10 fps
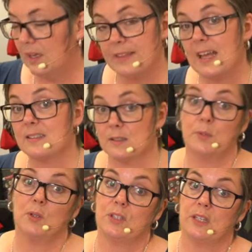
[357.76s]
That's the
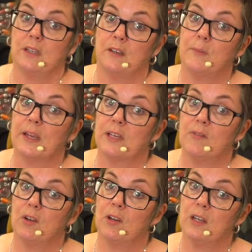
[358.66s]
beauty of making
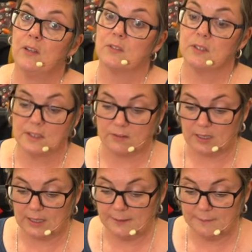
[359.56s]
your own clothes, isn't it,
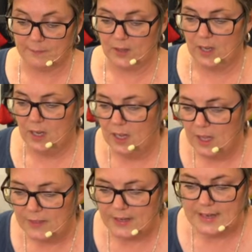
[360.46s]
really?
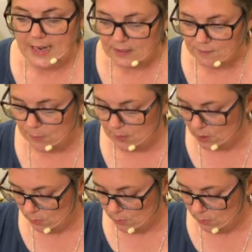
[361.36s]
The next fabric I